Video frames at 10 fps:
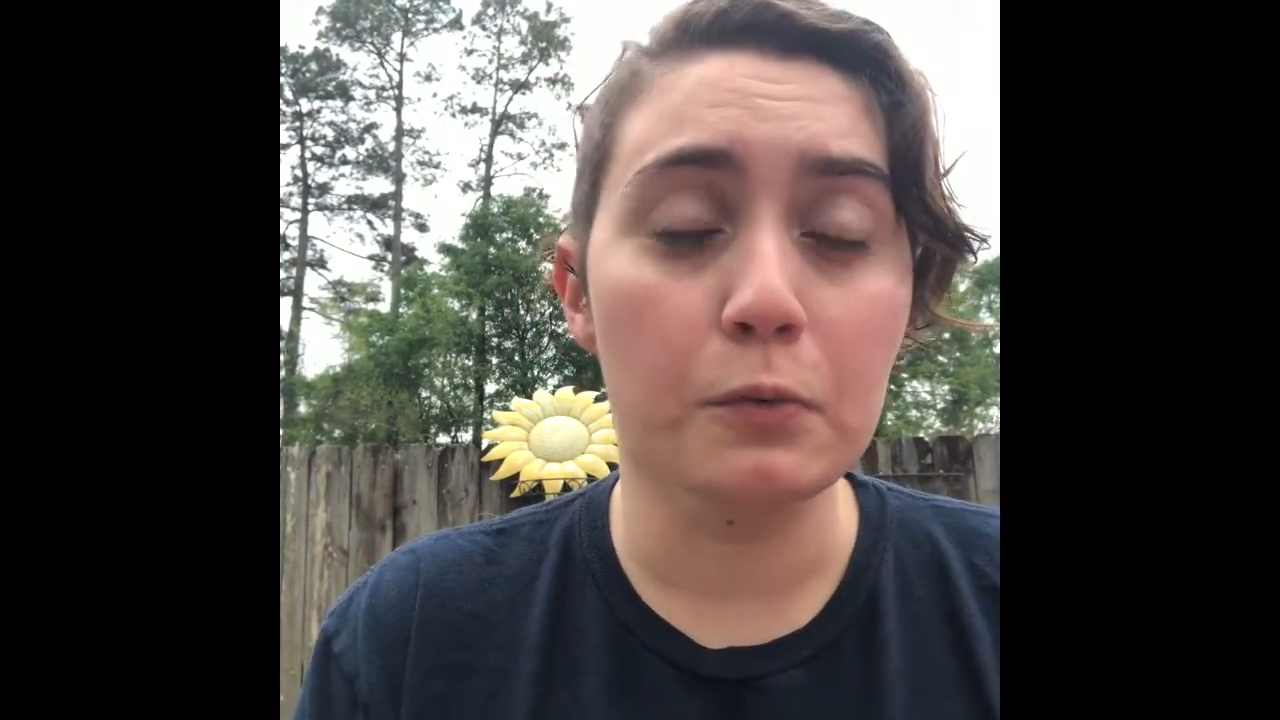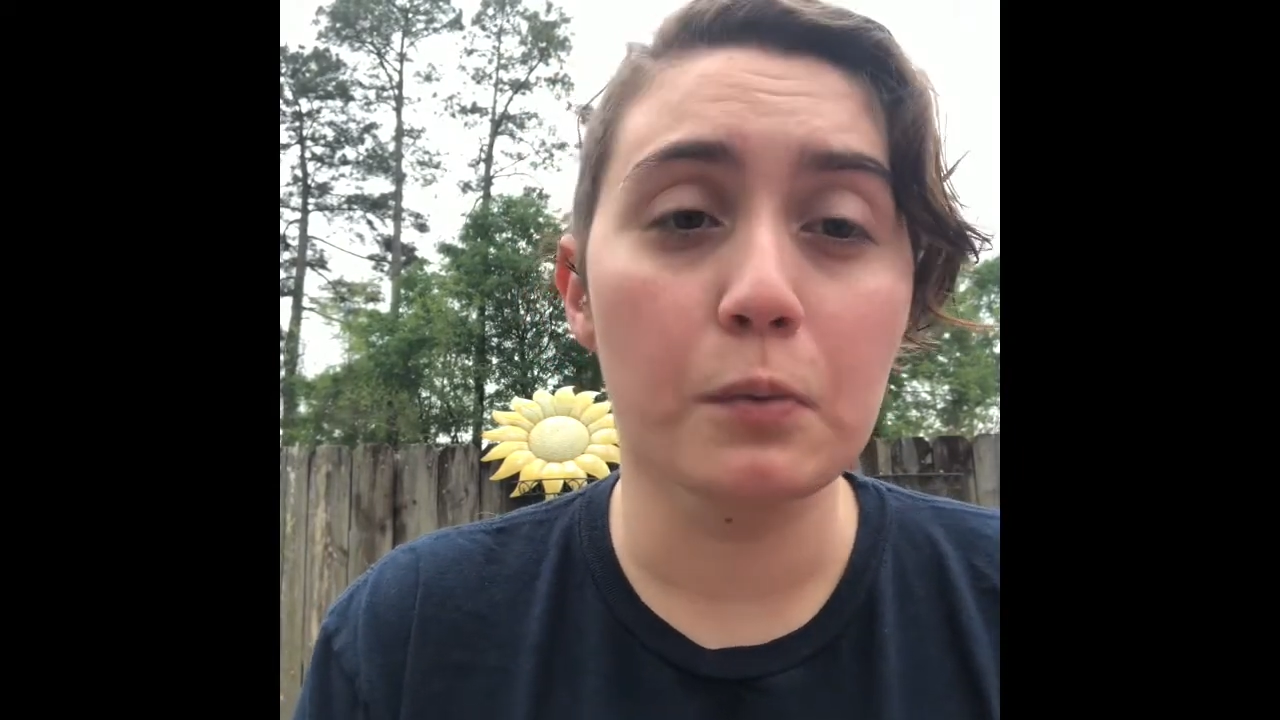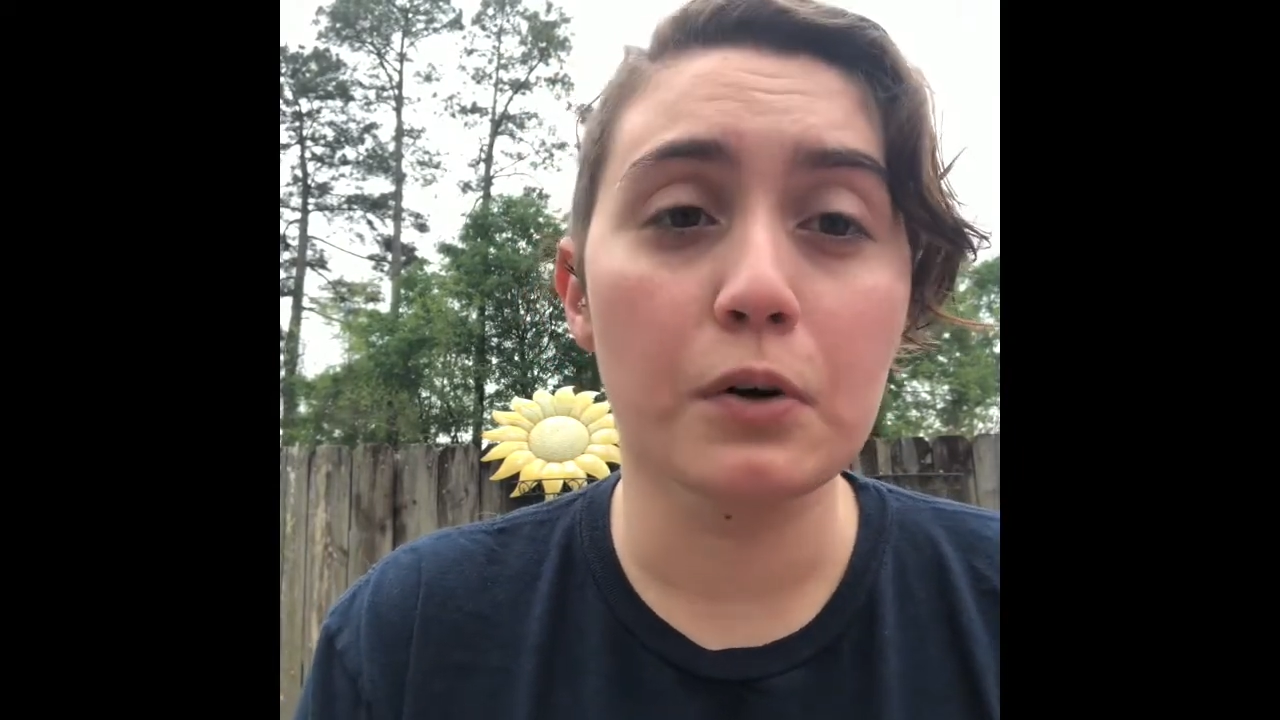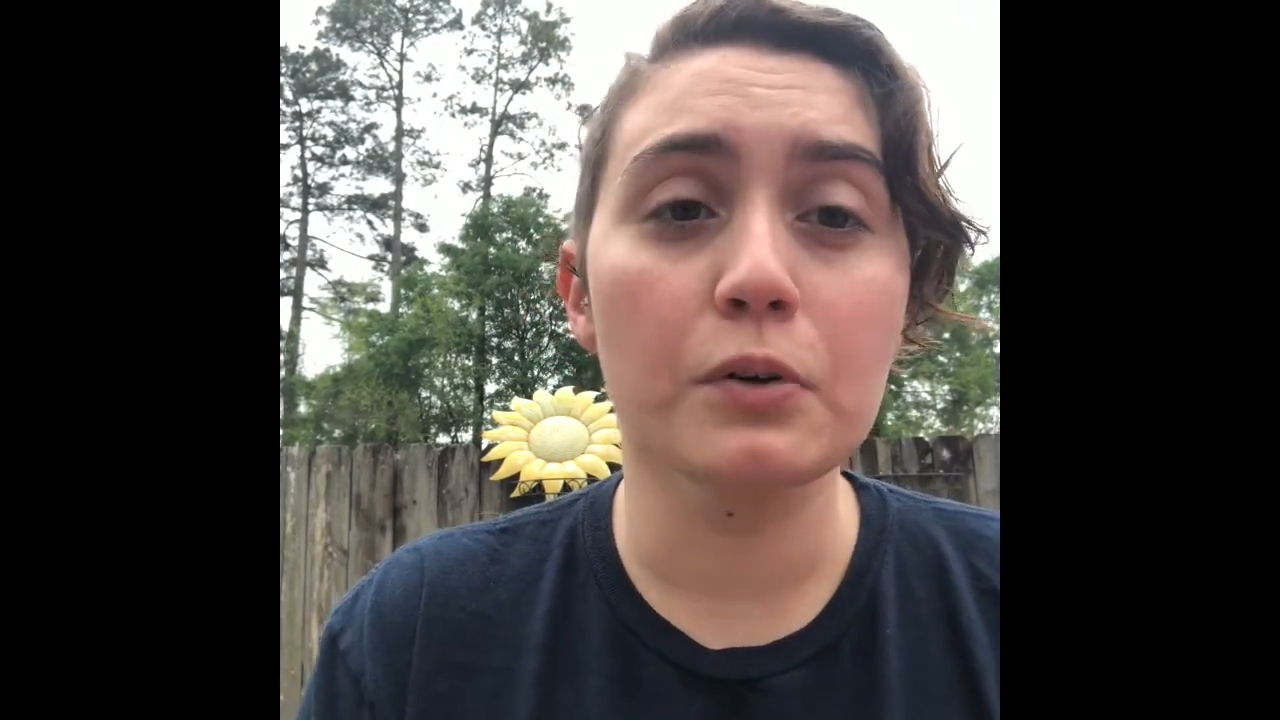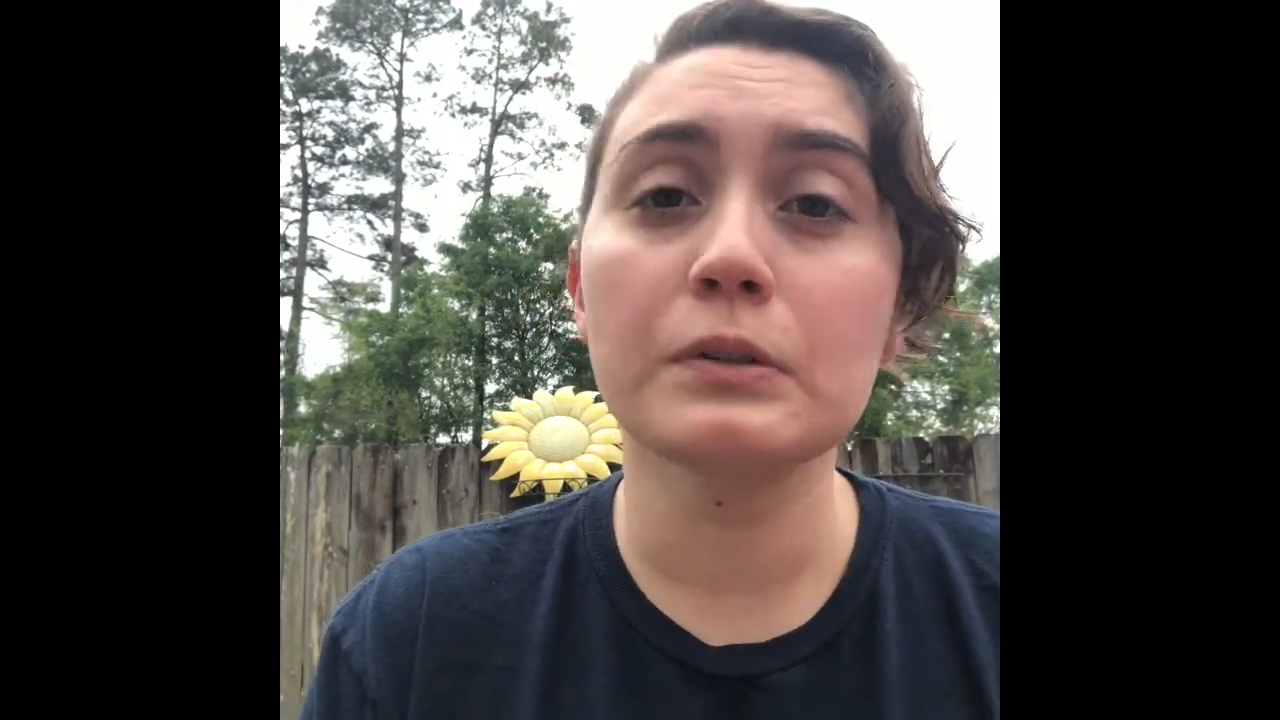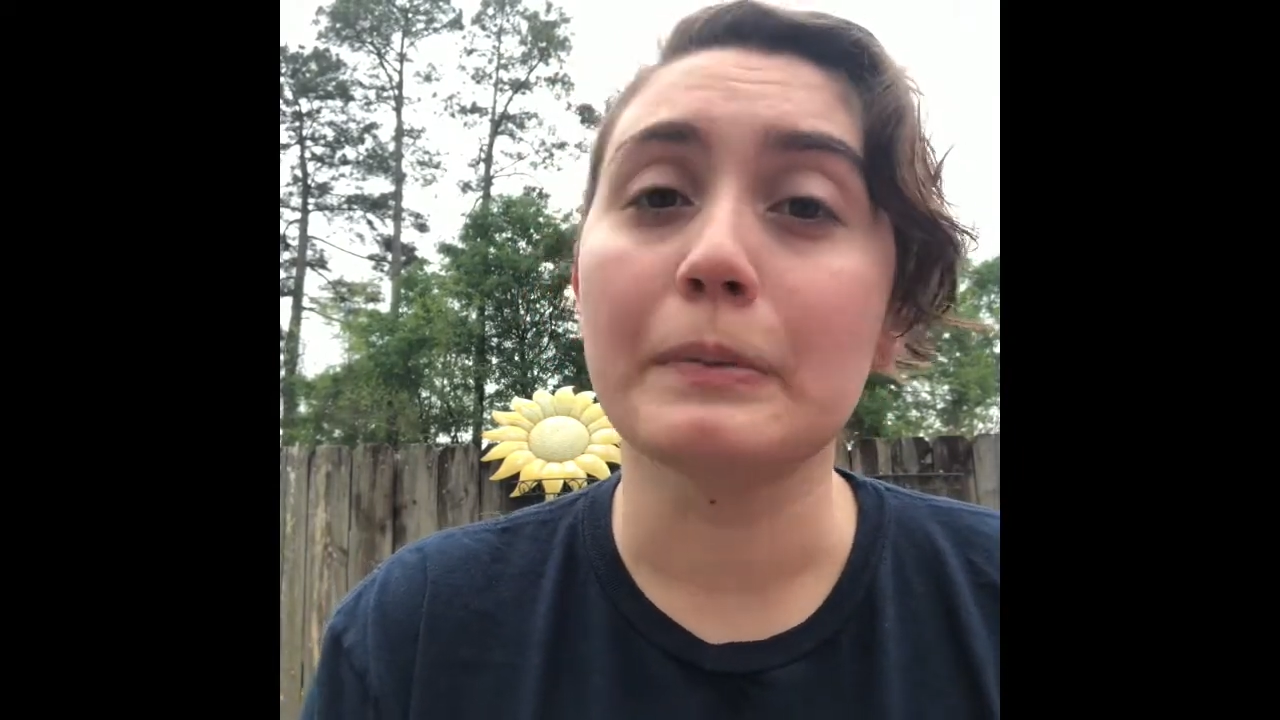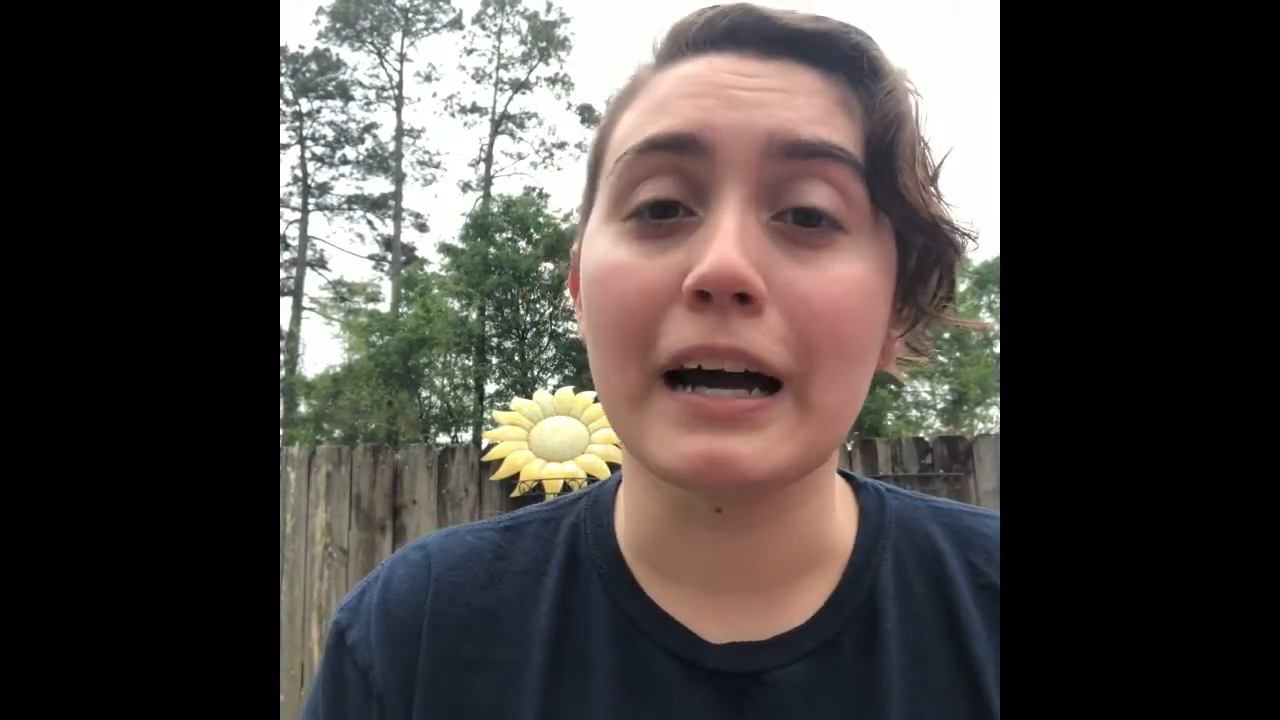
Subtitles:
World